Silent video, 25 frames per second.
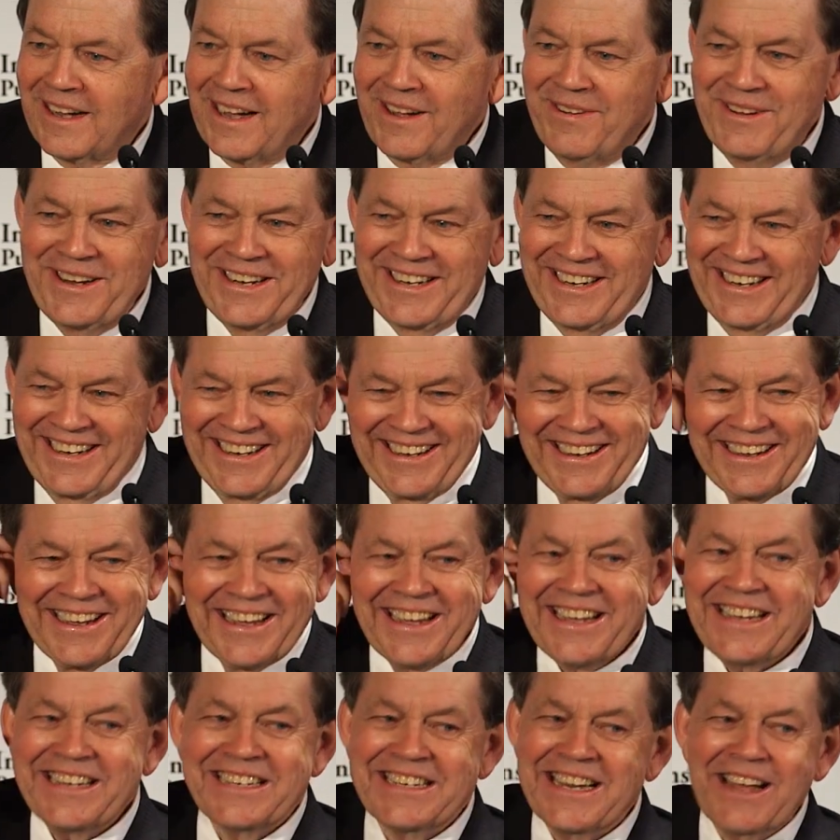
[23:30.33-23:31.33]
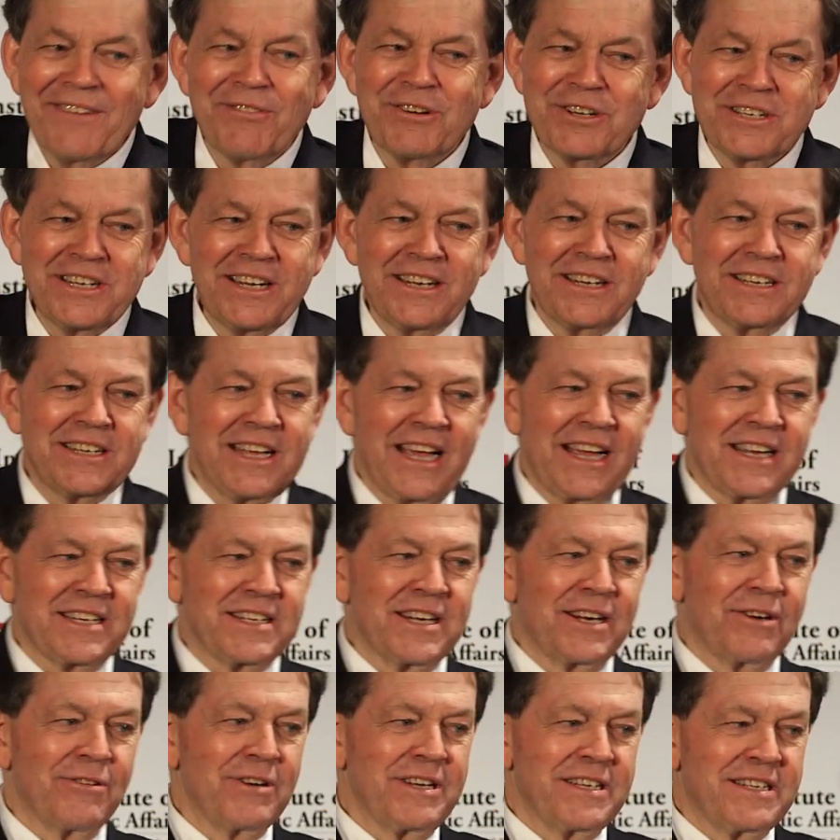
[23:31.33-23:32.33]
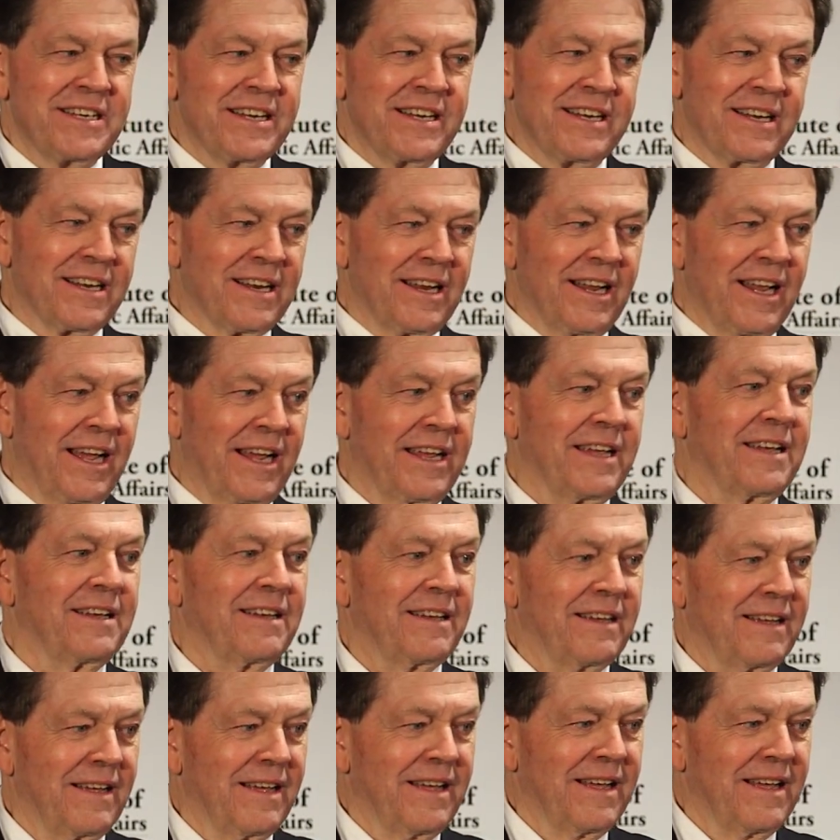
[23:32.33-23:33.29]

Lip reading: I mean, he's never seen a tax increase he didn't like.